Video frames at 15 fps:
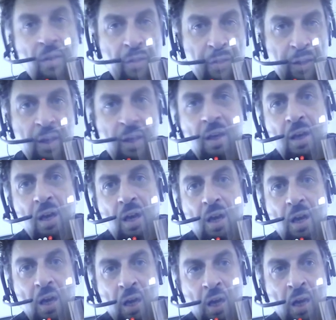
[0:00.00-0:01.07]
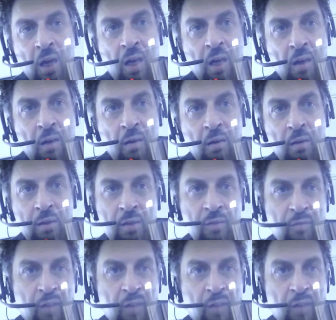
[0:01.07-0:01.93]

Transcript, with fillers: the uh, the